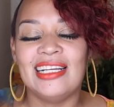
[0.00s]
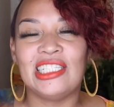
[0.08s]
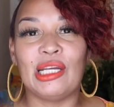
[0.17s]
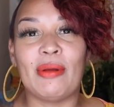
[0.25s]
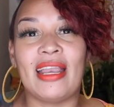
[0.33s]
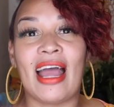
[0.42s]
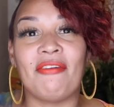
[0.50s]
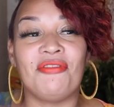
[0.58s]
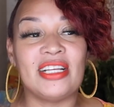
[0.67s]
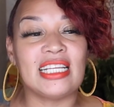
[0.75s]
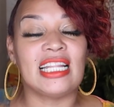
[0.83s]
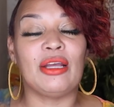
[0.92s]
She may not
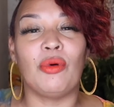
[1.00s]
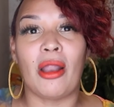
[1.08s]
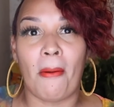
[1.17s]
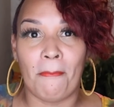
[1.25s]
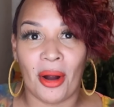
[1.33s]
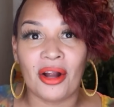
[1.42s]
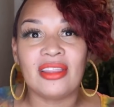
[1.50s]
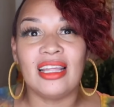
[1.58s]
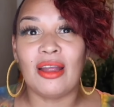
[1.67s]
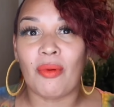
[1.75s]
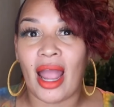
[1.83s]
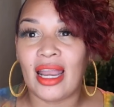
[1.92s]
physically want to birth
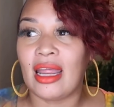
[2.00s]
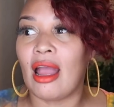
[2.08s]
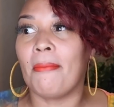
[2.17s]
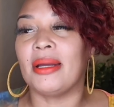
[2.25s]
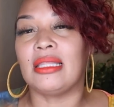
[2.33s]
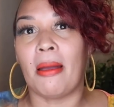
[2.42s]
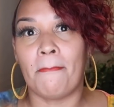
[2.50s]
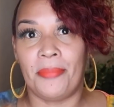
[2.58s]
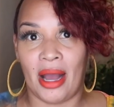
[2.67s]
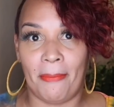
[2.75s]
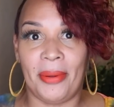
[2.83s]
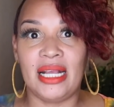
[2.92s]
any right now, but them
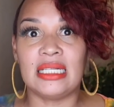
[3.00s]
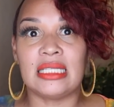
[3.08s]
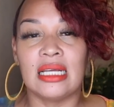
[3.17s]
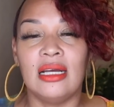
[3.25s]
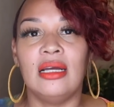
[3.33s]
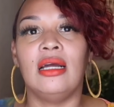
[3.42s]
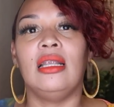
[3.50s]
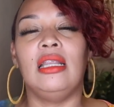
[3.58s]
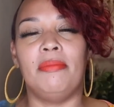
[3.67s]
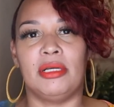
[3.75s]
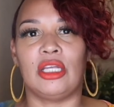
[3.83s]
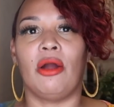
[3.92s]
puppies,
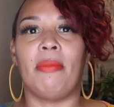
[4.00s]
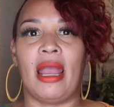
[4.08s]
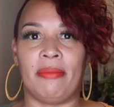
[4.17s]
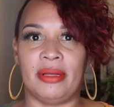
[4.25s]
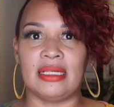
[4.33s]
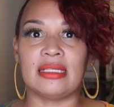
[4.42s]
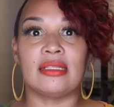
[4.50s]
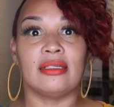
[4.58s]
them is her babies.